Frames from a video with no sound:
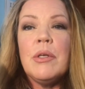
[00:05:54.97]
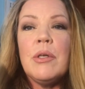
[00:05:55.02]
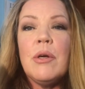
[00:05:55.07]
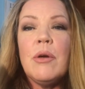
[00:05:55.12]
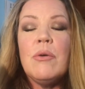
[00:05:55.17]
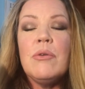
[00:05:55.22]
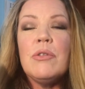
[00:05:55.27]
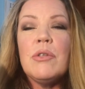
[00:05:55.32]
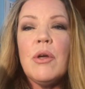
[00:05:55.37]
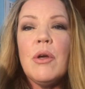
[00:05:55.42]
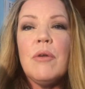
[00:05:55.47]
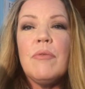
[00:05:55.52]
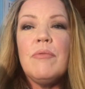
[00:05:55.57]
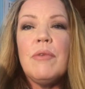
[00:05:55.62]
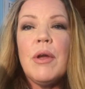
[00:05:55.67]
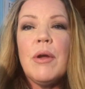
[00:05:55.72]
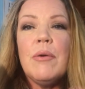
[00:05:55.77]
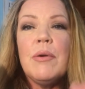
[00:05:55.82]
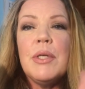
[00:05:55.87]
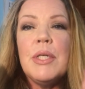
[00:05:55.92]
goes on
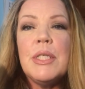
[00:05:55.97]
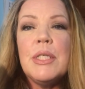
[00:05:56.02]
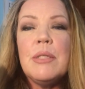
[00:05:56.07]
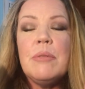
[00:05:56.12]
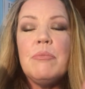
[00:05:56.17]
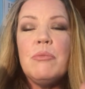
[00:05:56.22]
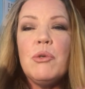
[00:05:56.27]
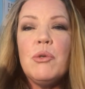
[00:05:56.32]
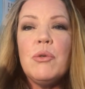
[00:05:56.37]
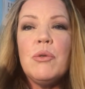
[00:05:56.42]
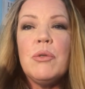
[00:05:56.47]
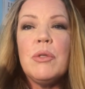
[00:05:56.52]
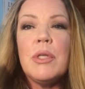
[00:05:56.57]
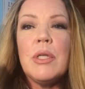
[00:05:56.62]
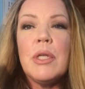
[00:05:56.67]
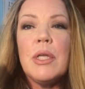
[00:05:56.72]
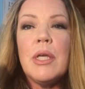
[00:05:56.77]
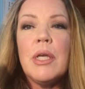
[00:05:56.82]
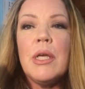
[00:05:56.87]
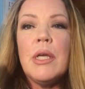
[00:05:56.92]
very
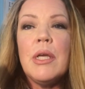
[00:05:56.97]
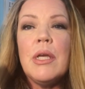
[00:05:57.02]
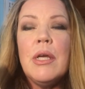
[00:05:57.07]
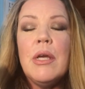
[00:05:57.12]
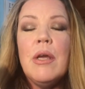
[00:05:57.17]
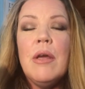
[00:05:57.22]
smoothly,